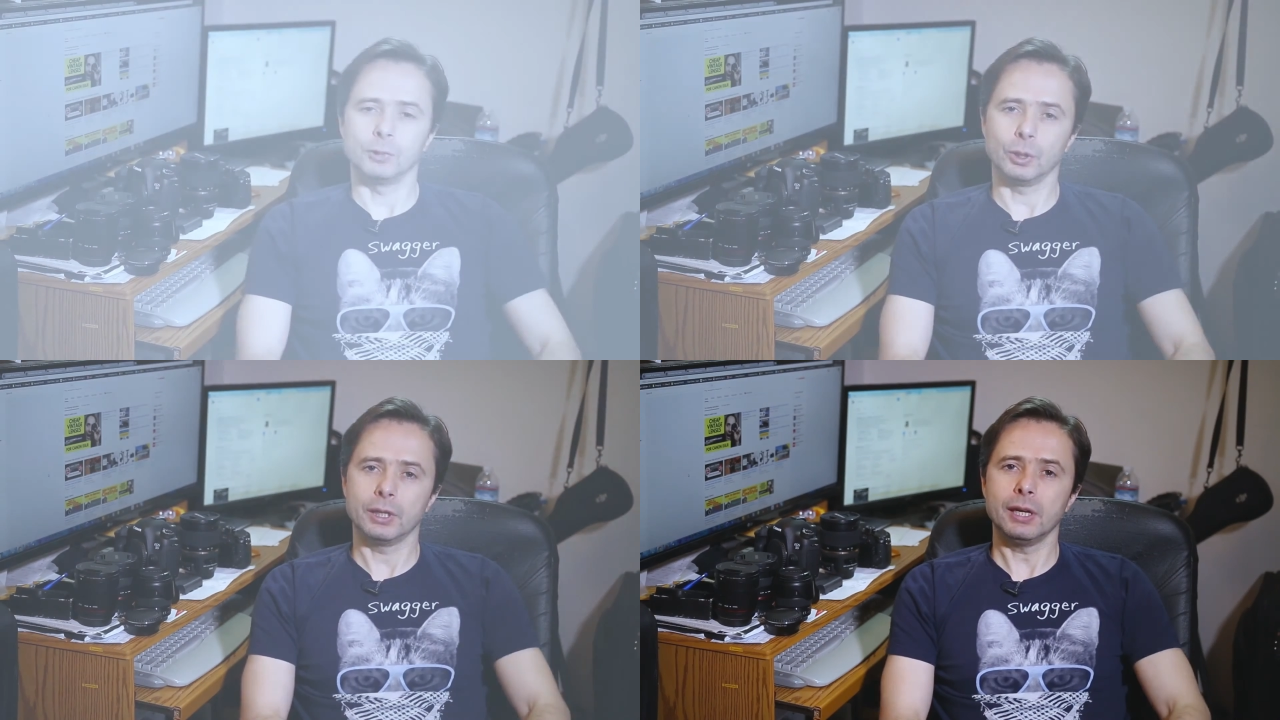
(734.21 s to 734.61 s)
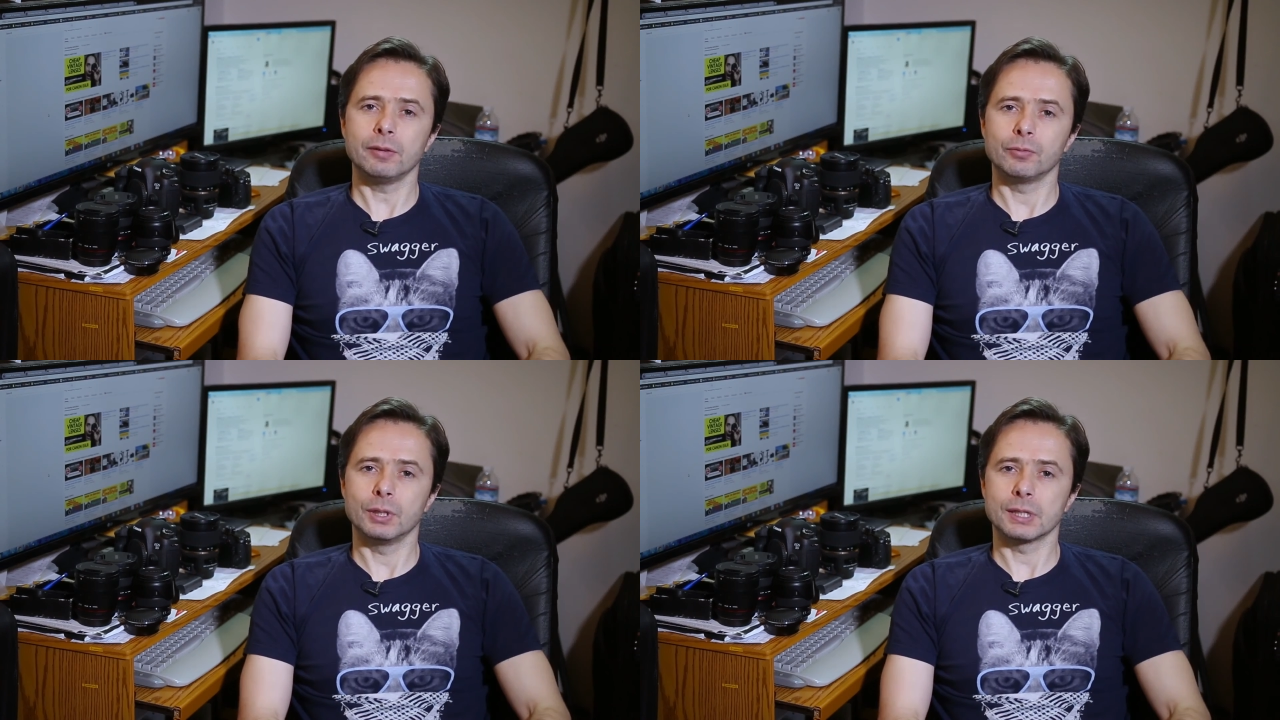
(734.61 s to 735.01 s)

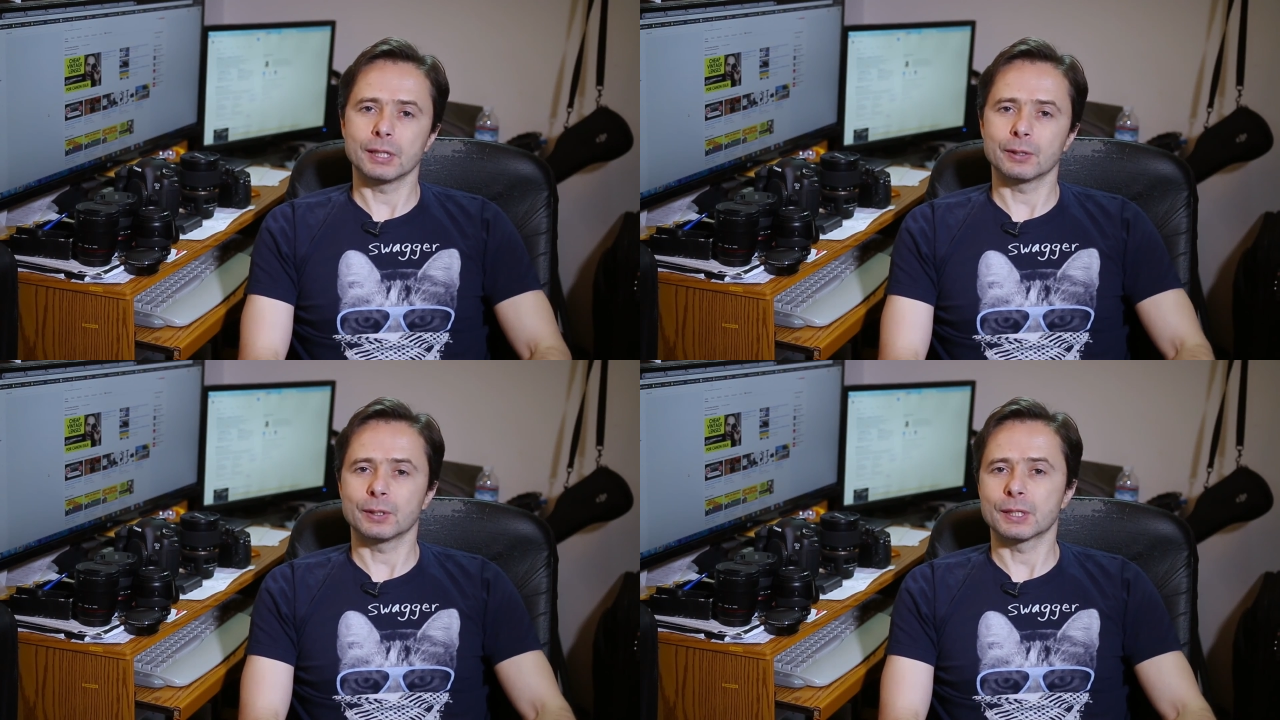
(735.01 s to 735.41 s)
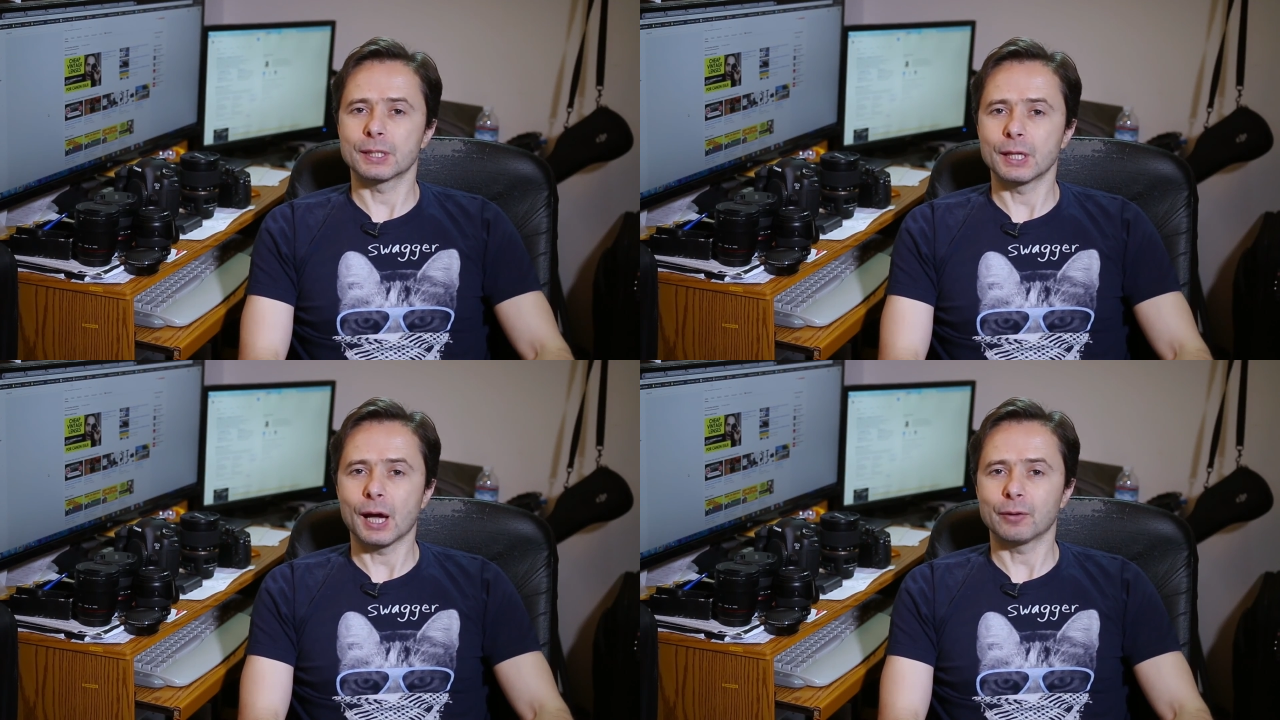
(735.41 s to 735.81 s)
Okay, these are the
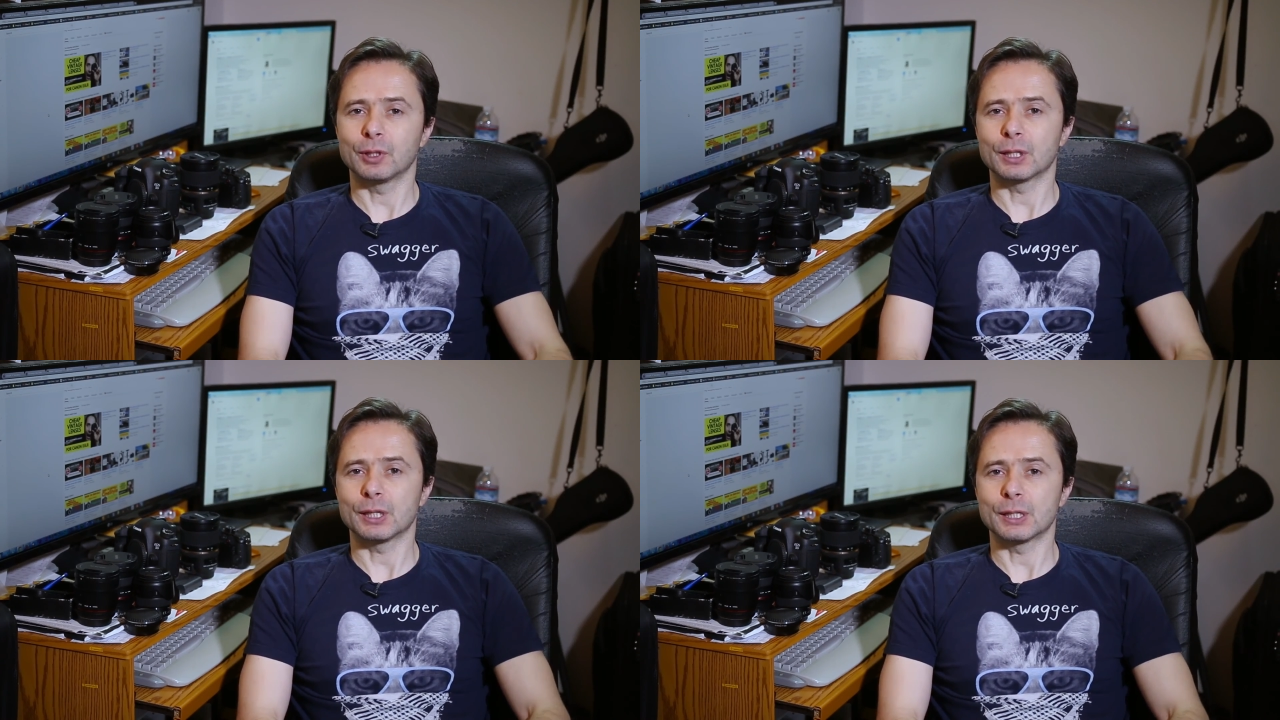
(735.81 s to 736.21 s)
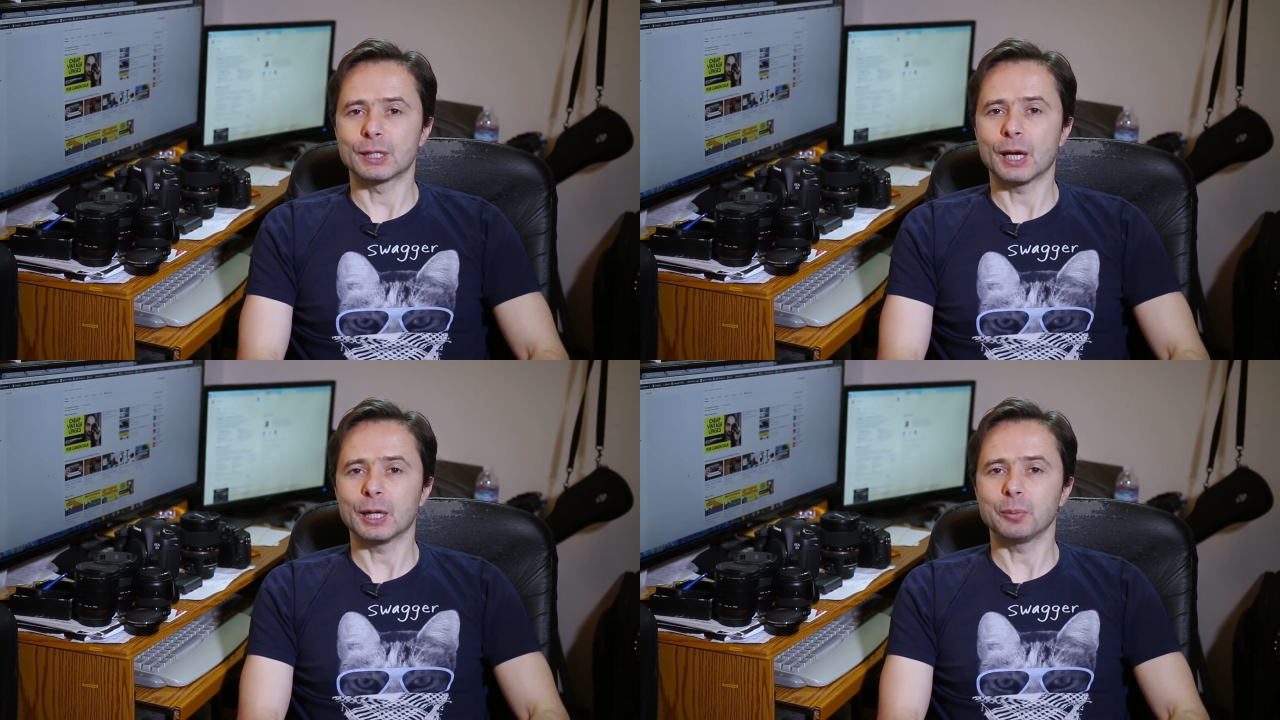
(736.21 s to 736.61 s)
stuff that
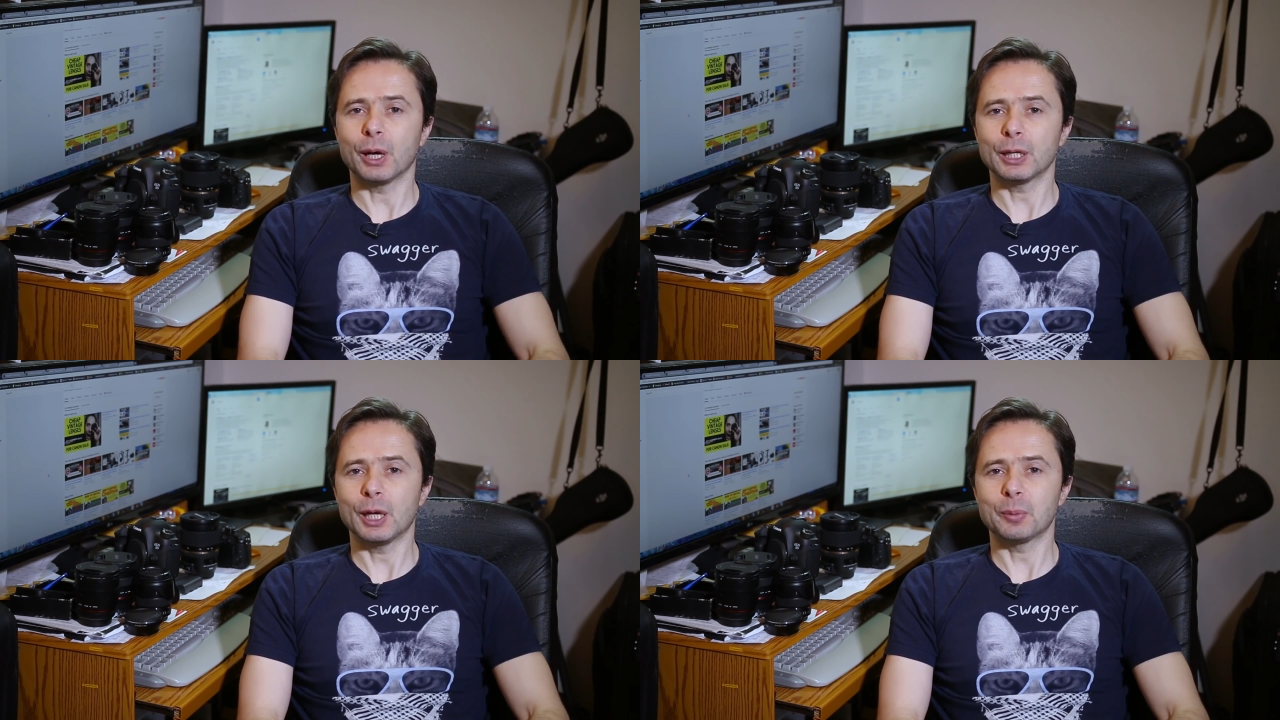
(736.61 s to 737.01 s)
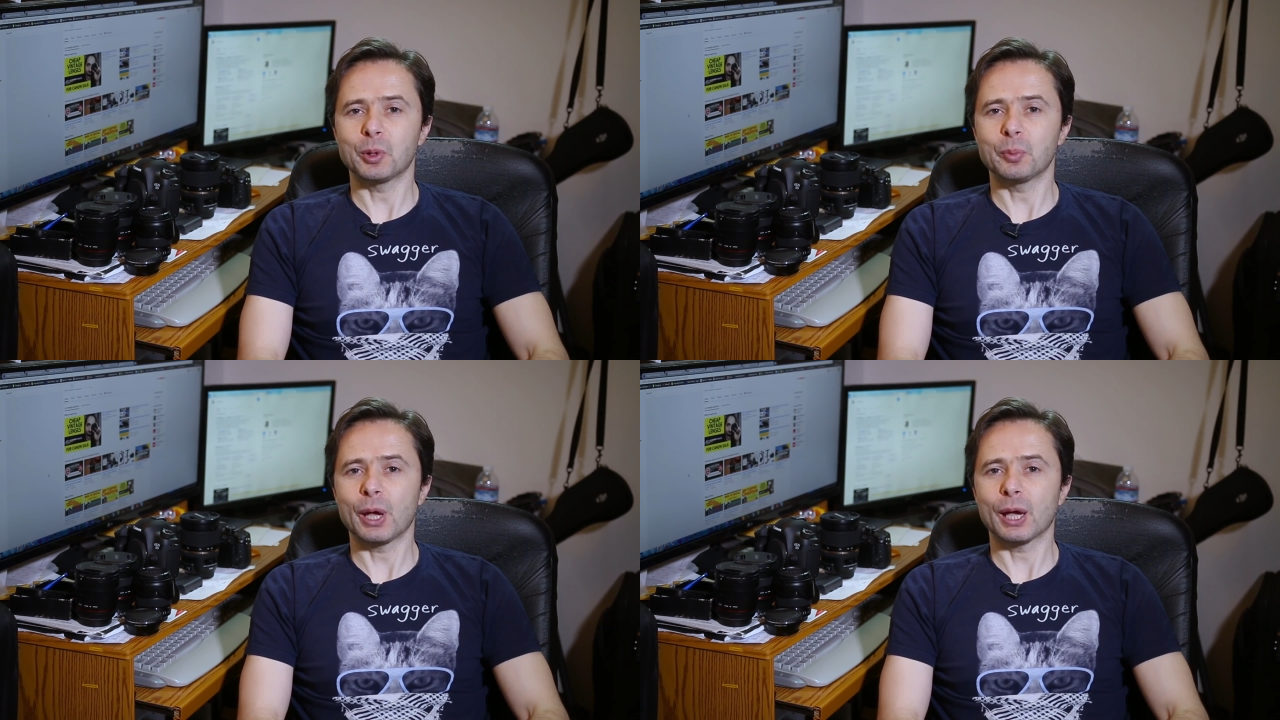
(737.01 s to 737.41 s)
inside my
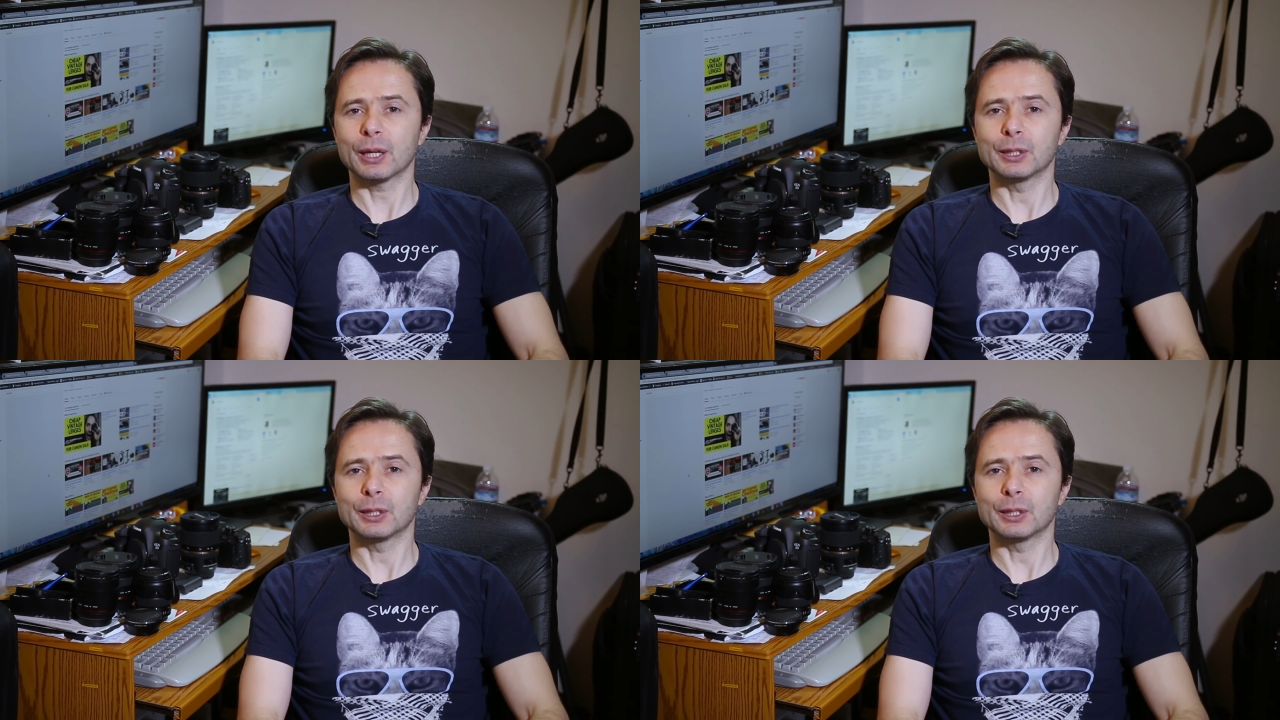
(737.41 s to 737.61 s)
camera bag.